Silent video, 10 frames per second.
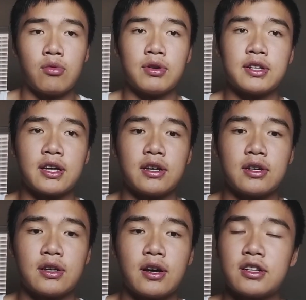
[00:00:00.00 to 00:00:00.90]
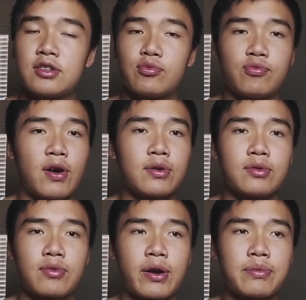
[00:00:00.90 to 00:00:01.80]
But one day, I just
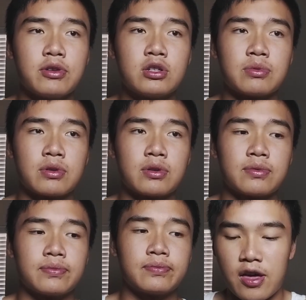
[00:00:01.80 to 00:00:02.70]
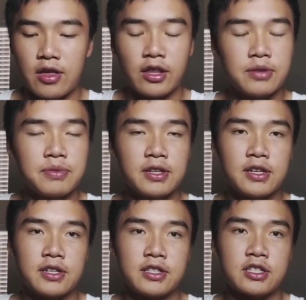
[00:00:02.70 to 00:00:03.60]
found a random YouTuber. It led
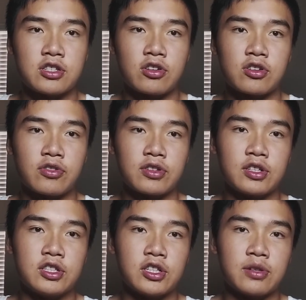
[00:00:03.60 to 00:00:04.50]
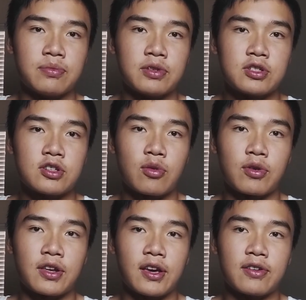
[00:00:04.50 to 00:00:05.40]
me to start going to the gym, start
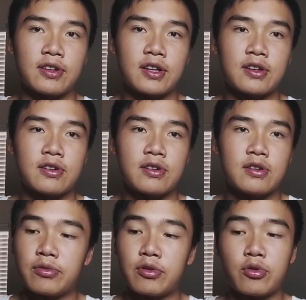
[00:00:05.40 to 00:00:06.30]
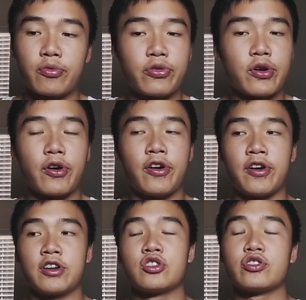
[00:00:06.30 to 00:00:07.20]
working out again.
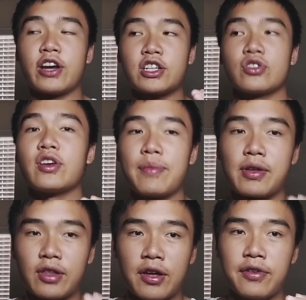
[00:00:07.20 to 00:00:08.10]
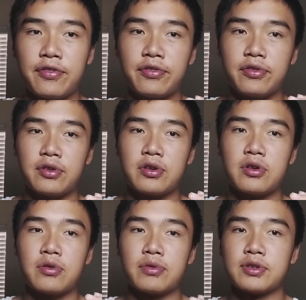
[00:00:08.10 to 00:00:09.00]
The trajectory of my life
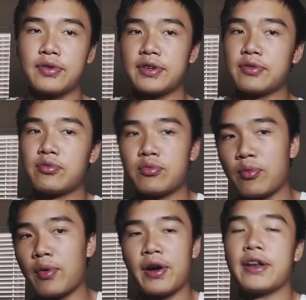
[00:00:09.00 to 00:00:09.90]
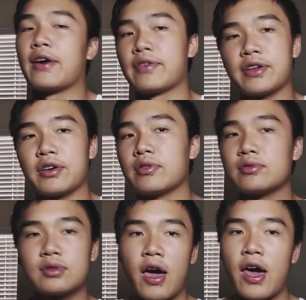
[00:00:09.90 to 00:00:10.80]
was going way
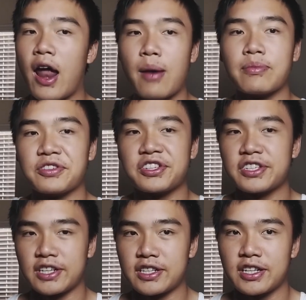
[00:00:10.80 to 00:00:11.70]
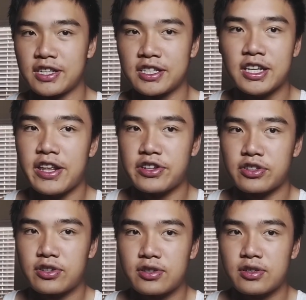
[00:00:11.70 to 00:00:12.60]
downhill. And I'm just like a
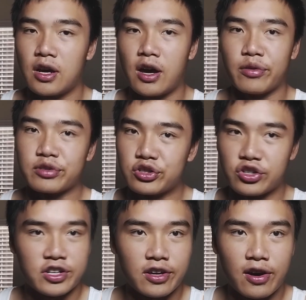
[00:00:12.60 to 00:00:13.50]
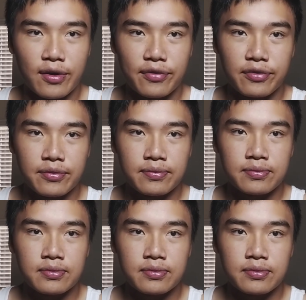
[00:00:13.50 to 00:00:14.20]
teenager. I was jerking off,